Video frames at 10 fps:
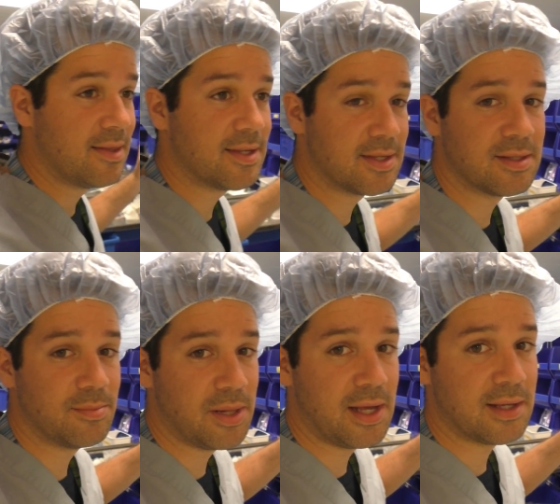is the
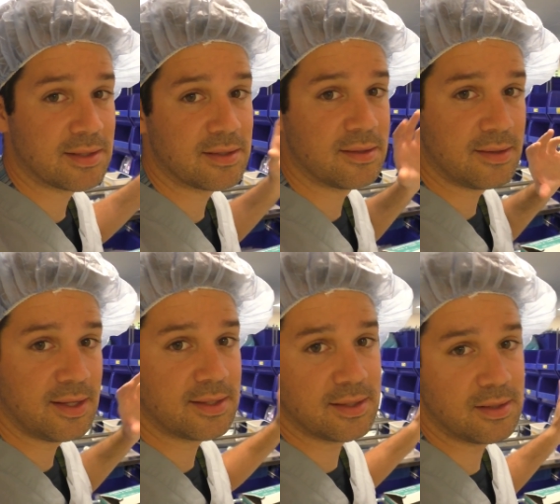place.
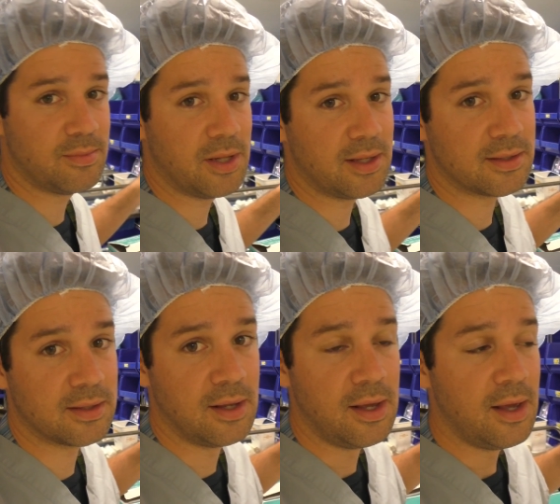This is the place.
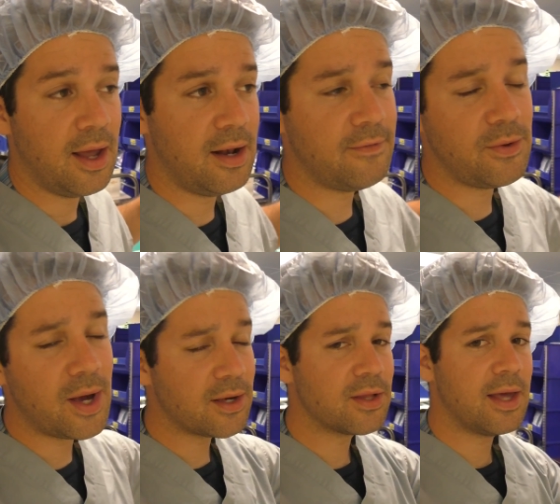And if you
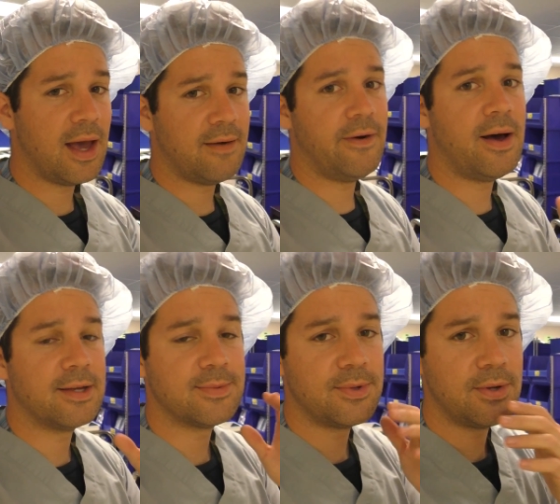actually have a
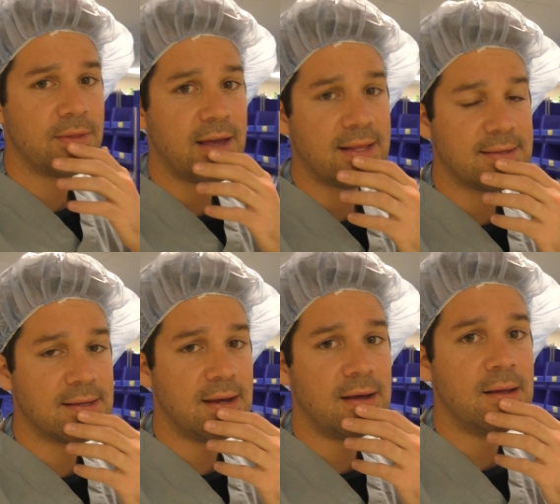hospital that
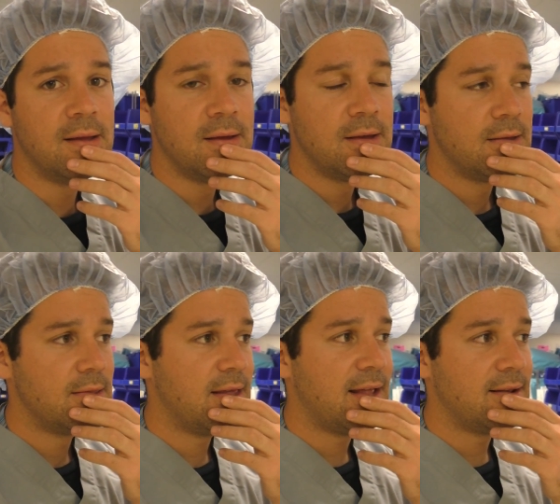
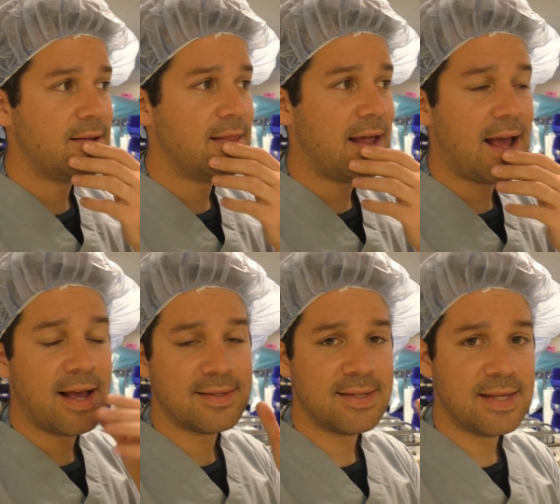that
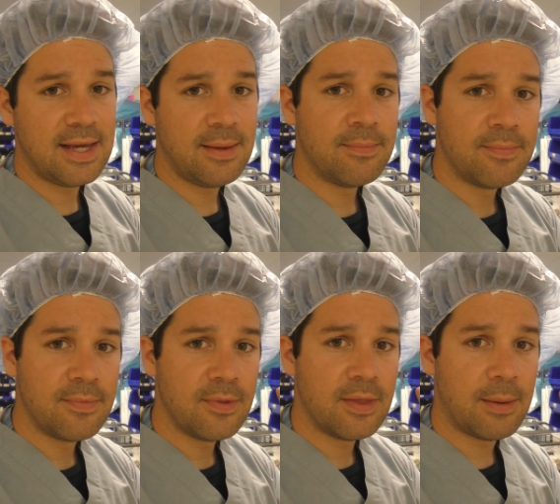has a team
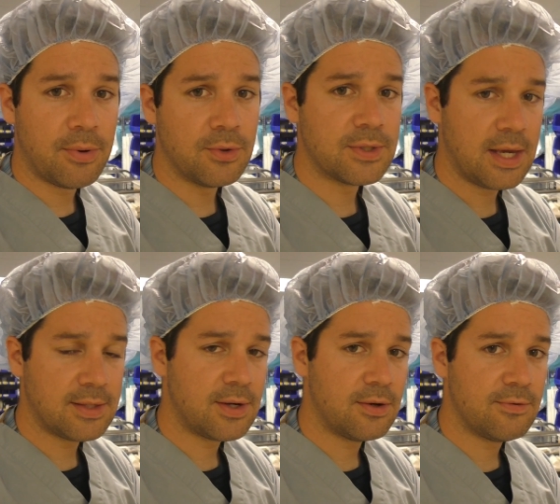that pulls
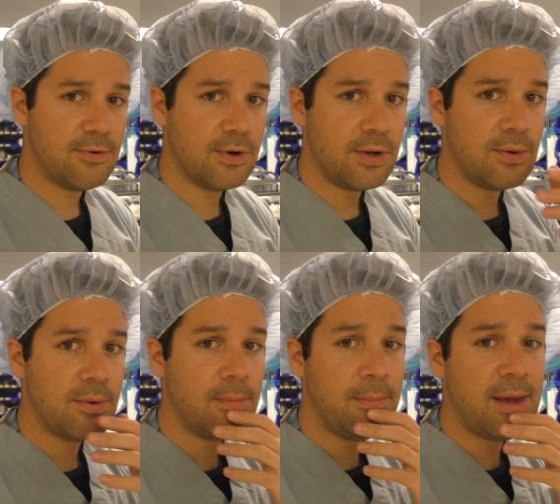case carts for you,
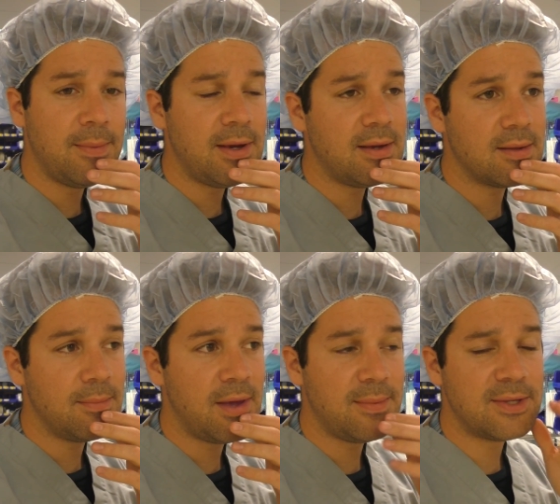
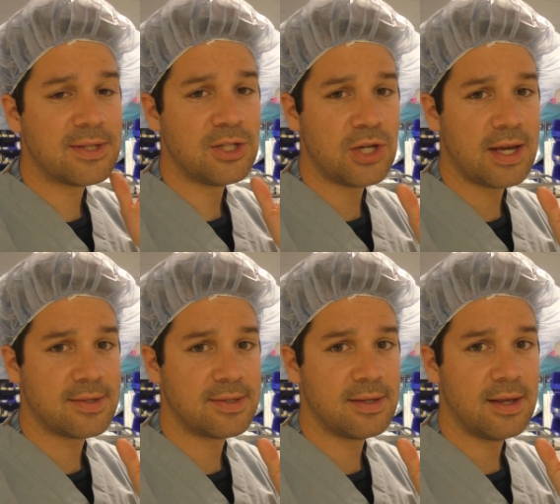maybe
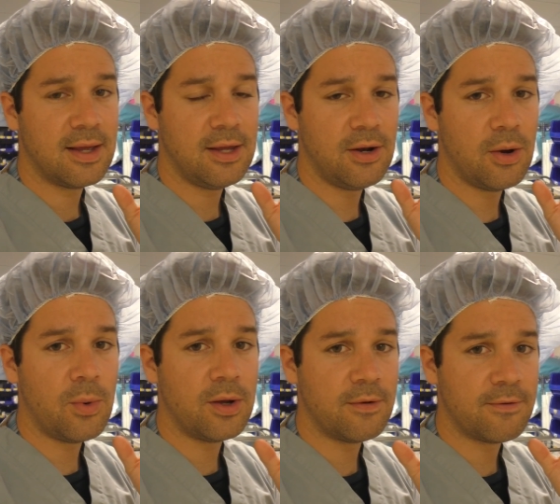suggest,
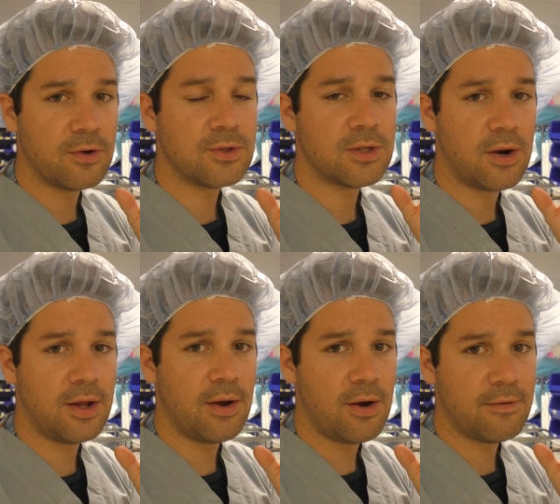while you're first
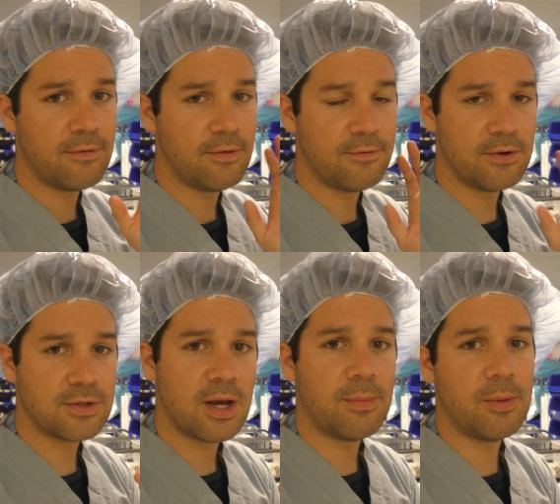starting off for the
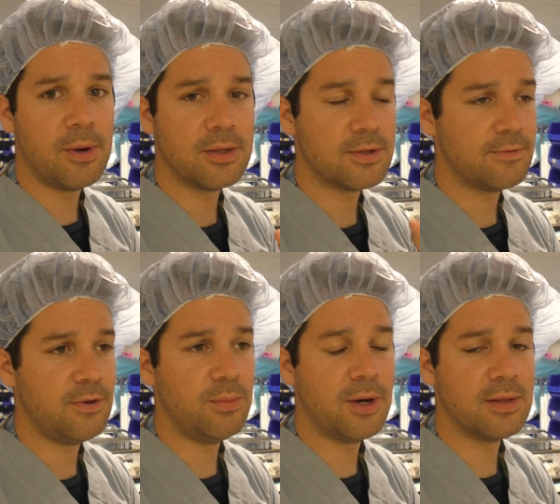first couple months or
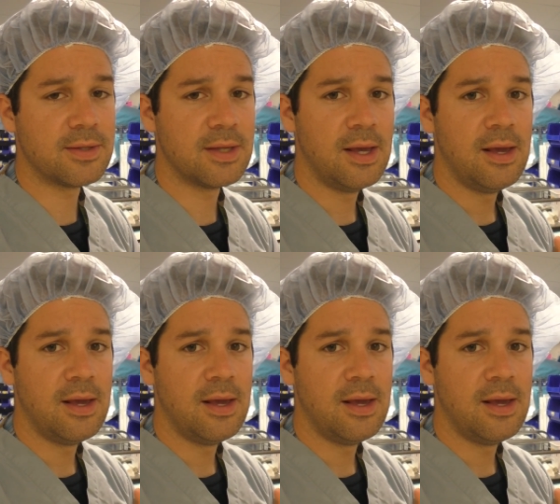few months,